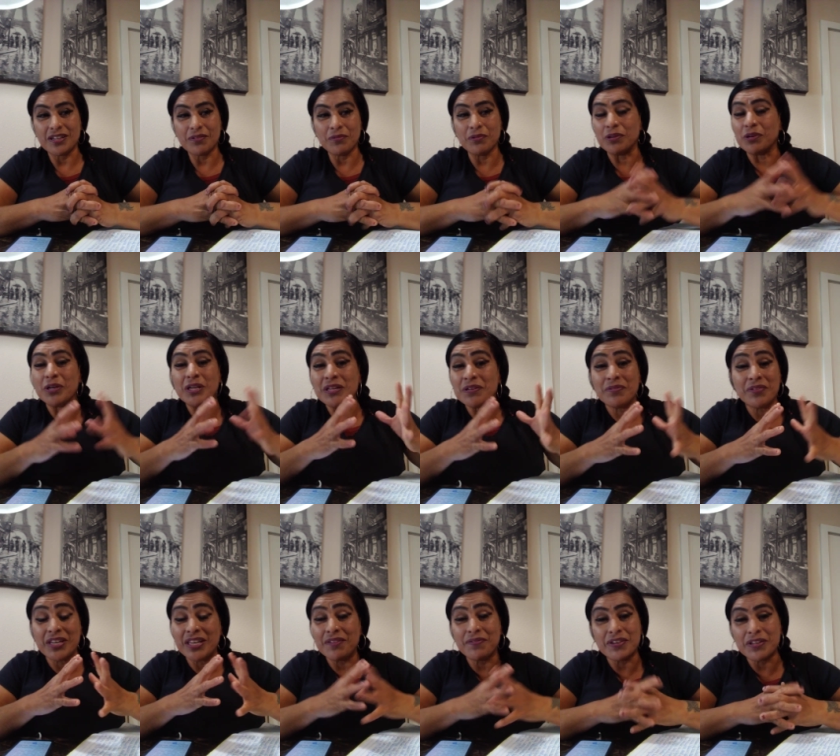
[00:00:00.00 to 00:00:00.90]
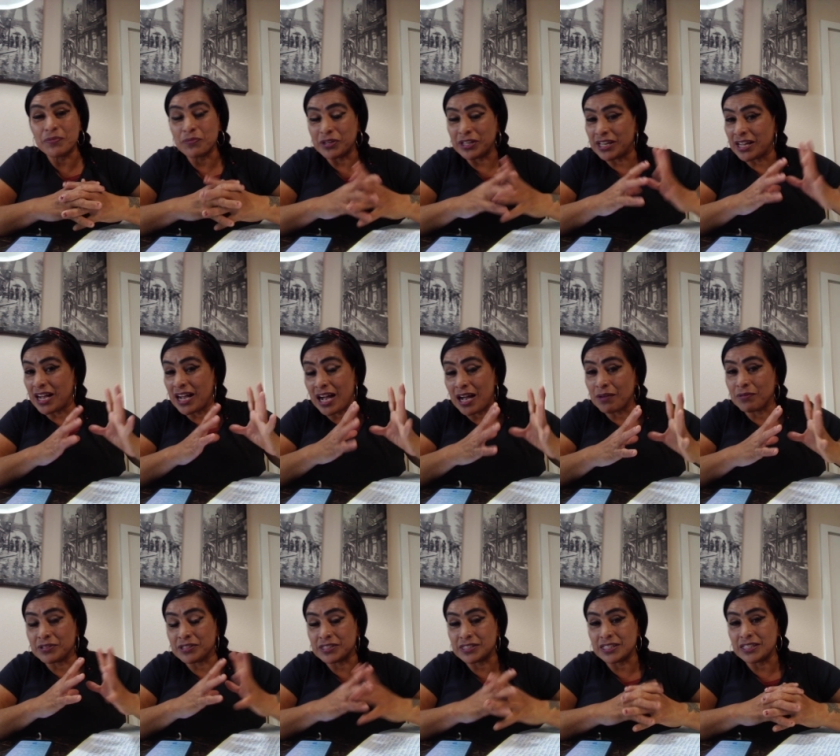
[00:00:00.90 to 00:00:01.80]
well, even when I
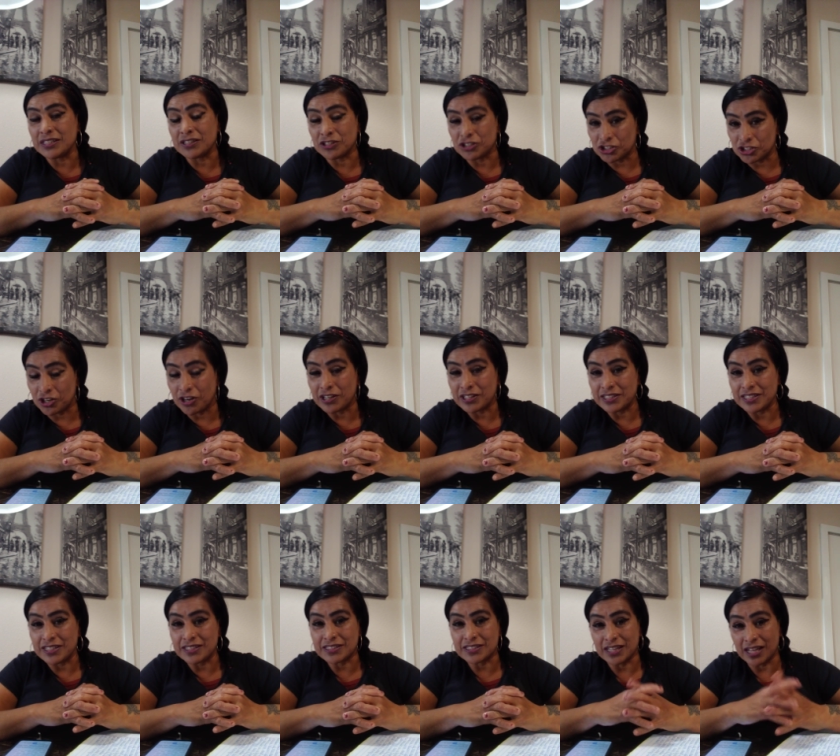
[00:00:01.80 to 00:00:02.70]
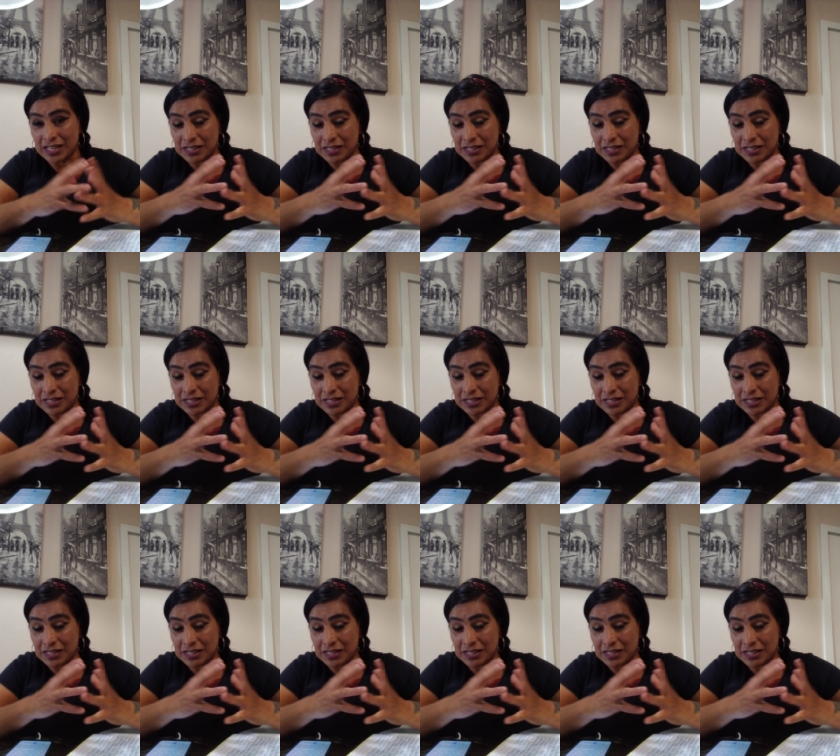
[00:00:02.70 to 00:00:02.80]
was in the darkness,